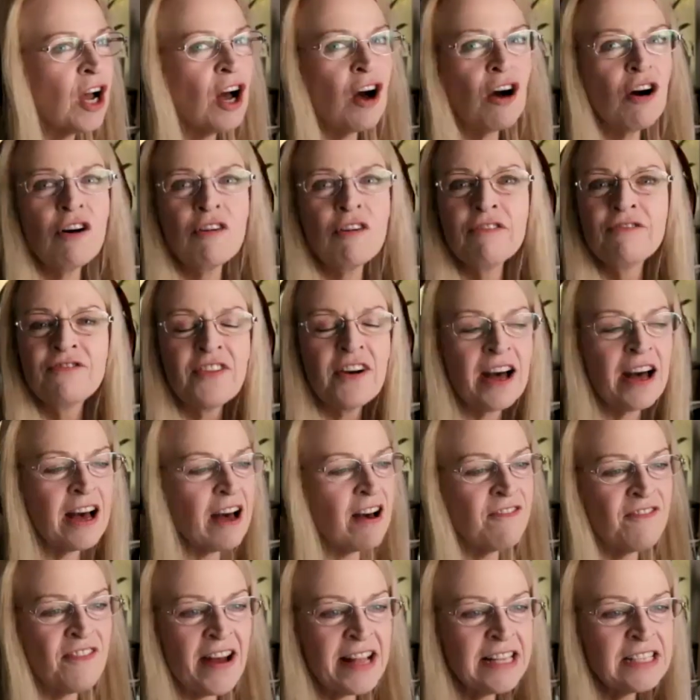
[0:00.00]
of
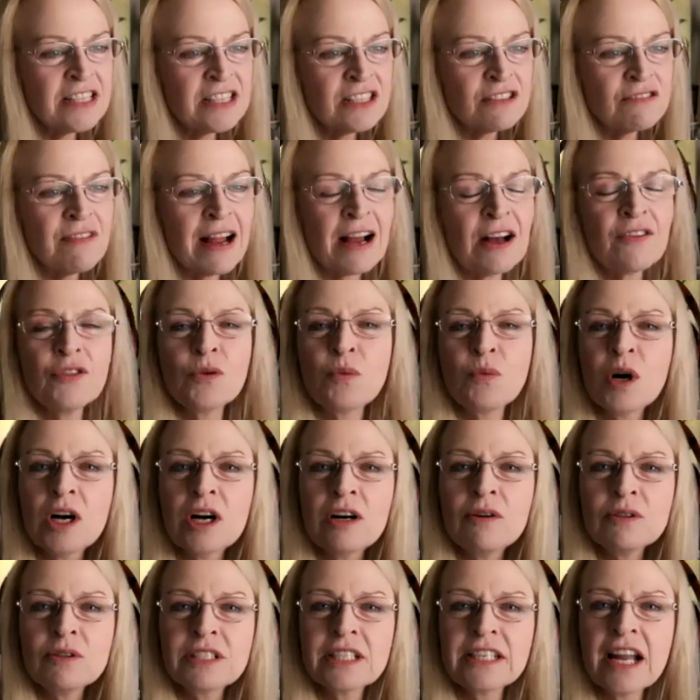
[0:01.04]
events around the
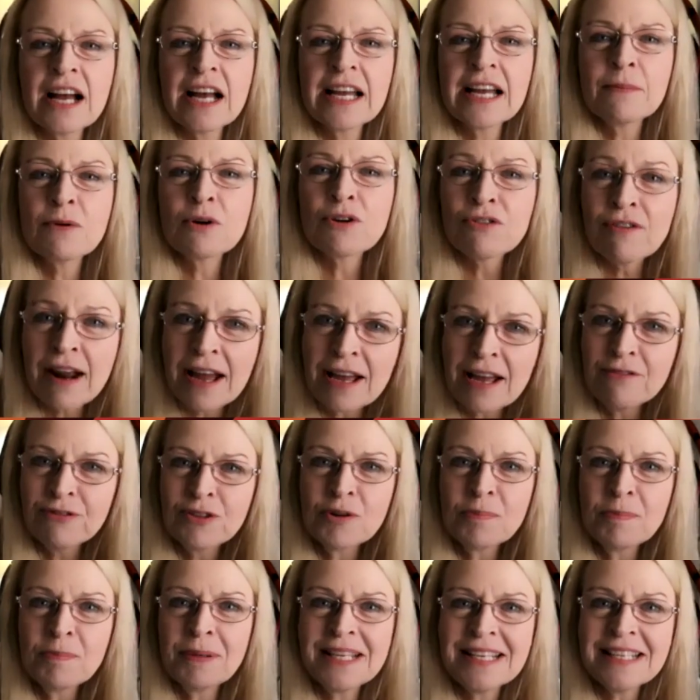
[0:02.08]
world, and I am
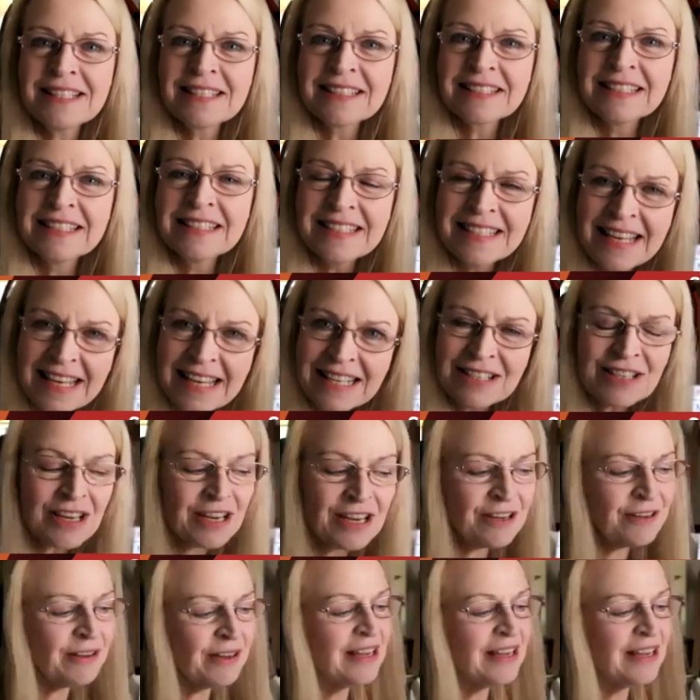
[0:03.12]
grateful. Please continue.